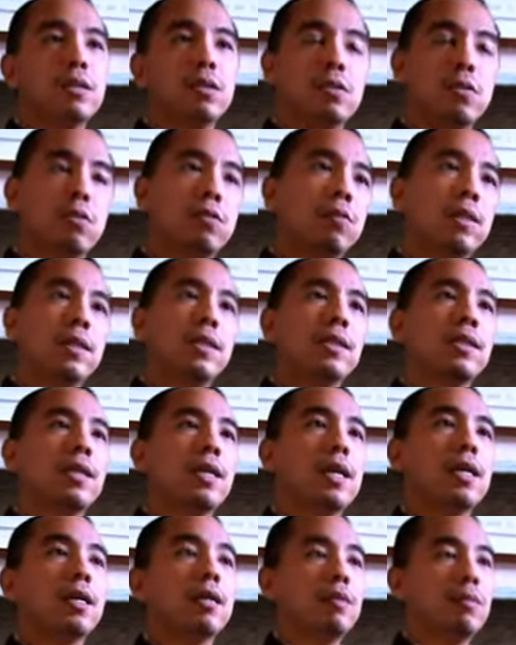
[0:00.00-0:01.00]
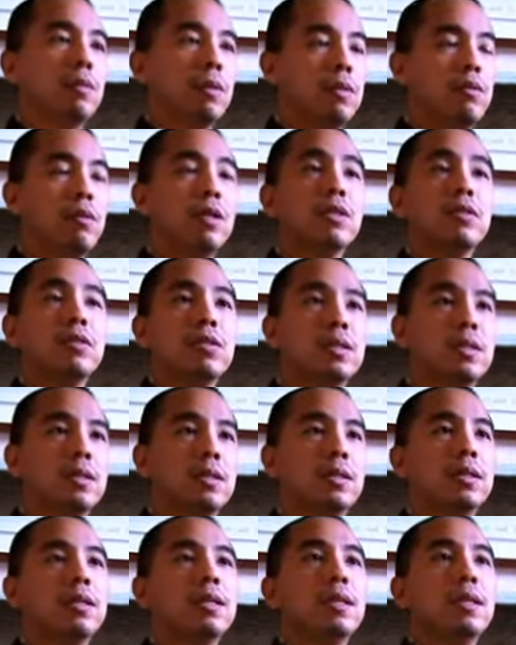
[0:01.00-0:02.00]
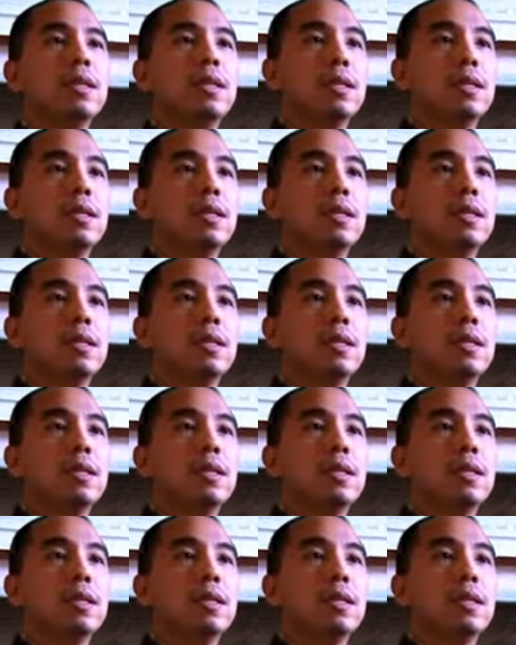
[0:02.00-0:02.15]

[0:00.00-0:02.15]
So this kind of a resonance